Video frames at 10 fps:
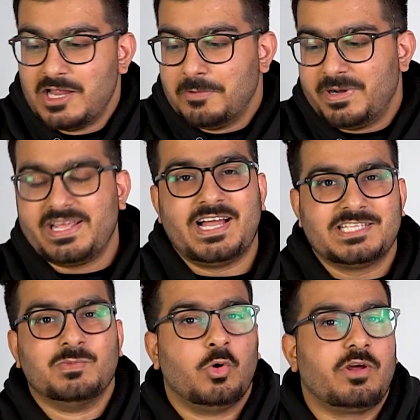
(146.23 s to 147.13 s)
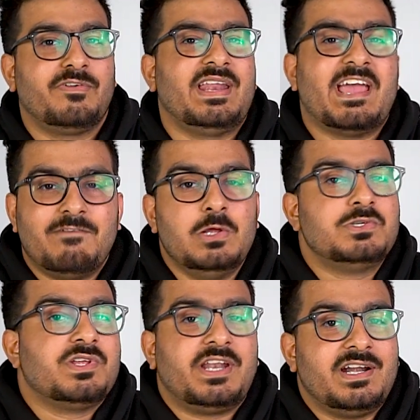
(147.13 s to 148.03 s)
but yeah, it's more of an
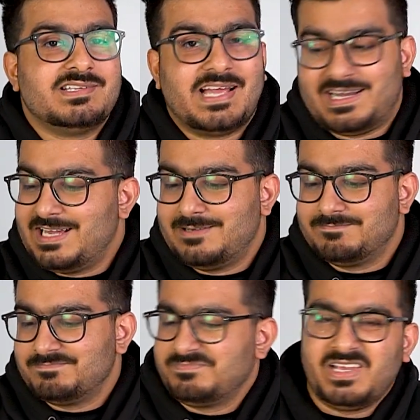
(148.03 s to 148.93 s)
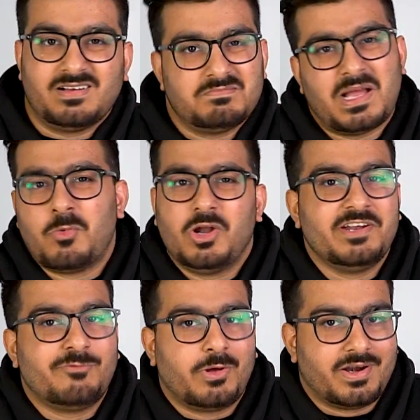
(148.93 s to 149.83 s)
evolutionary design, and yeah, I'm all in
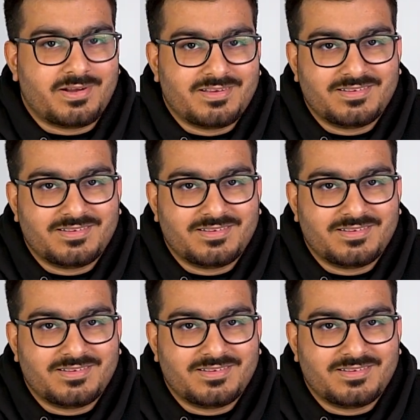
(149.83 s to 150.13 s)
for it.